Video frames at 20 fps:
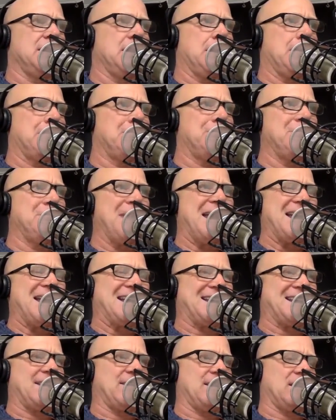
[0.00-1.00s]
make
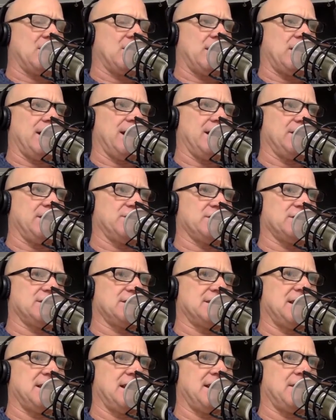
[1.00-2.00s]
their agents
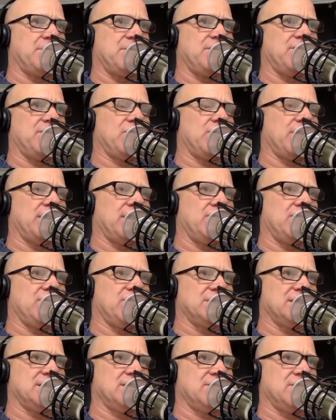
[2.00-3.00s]
take it before they do a
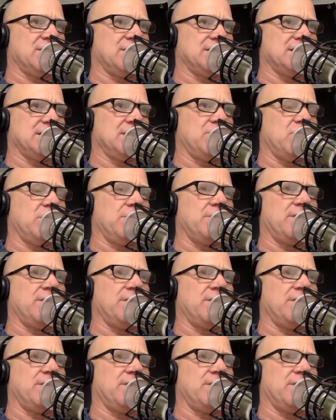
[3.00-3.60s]
single listing appointment.